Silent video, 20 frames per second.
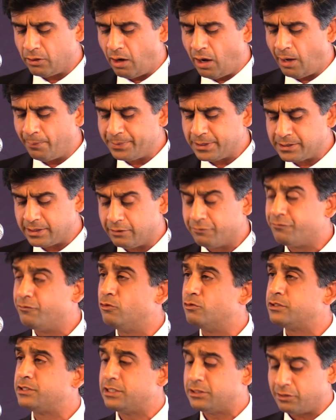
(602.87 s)
but
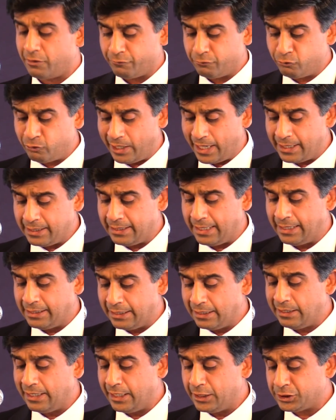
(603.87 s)
opposite forces of dread
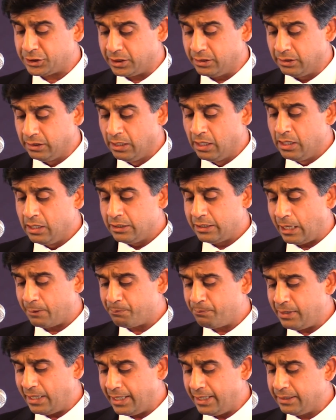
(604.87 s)
and elation
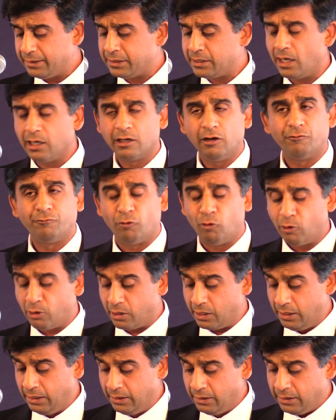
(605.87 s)
that played tug of
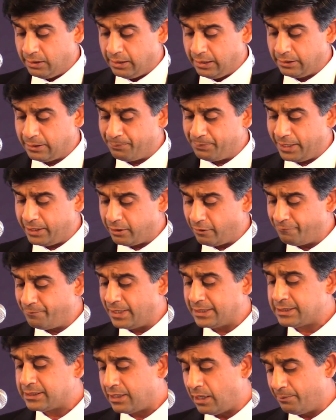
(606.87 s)
war in the pit
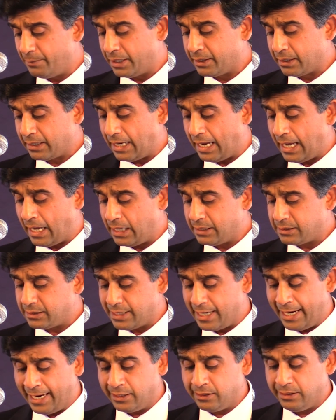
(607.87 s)
of my stomach
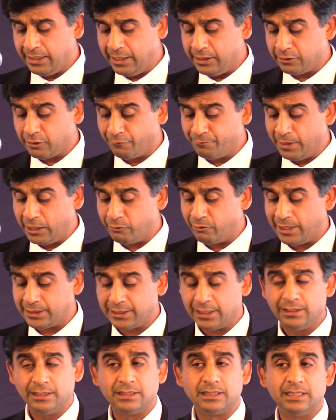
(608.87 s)
as the end date of my
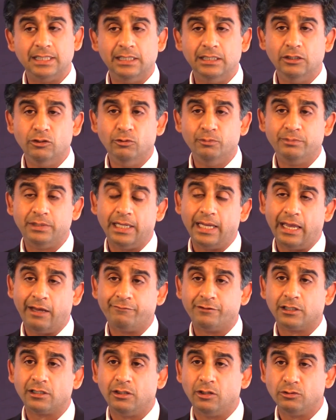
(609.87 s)
residency loomed
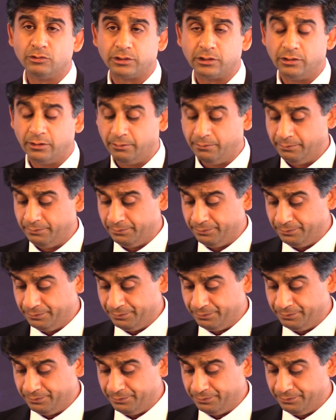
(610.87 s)
ever closer.